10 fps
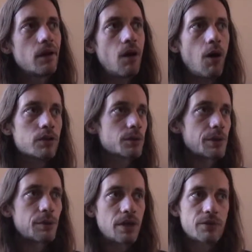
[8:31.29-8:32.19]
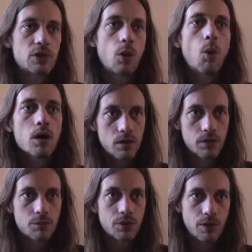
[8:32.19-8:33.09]
ultimately, with every single one of
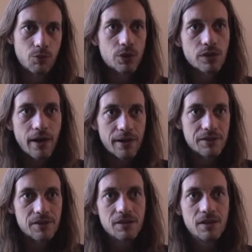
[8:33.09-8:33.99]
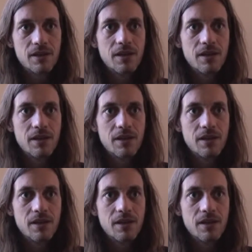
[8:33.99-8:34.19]
them, when they realized